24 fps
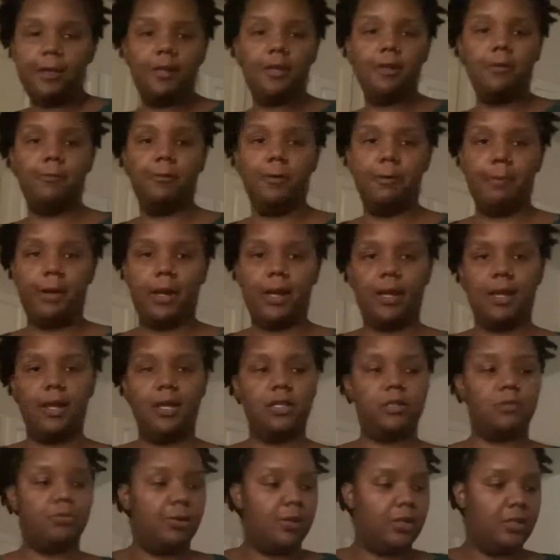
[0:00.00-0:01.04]
with my
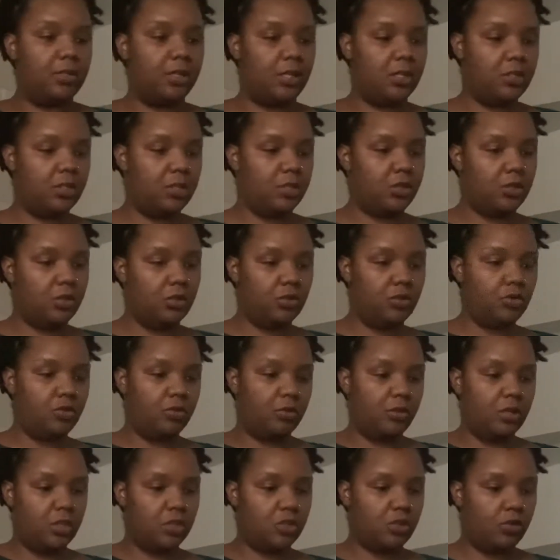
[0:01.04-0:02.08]
hands because that's just the
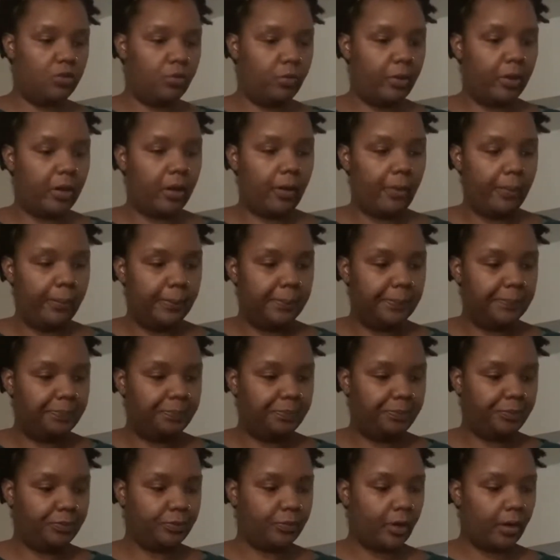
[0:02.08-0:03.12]
traditional way
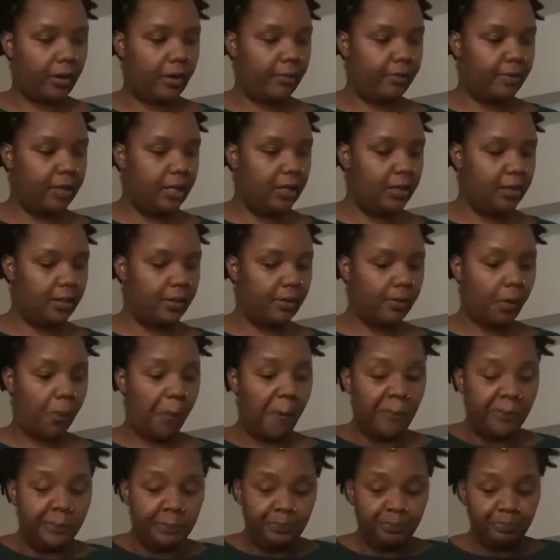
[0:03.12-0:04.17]
of eating
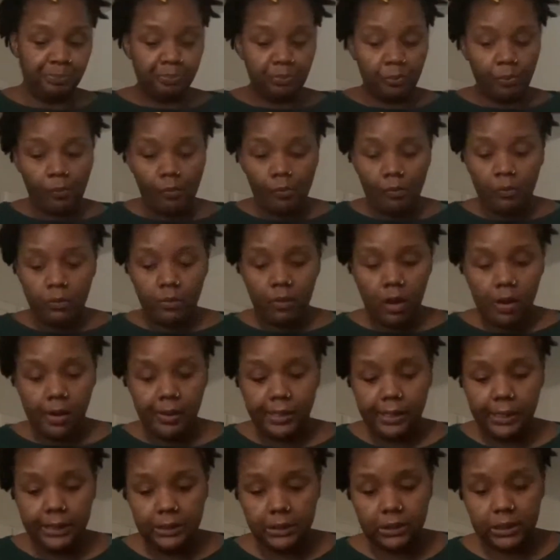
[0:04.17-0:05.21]
it.
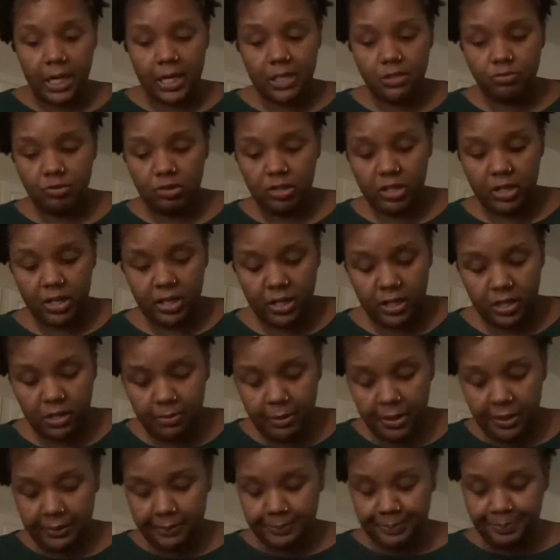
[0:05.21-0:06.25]
Tastes really good to me.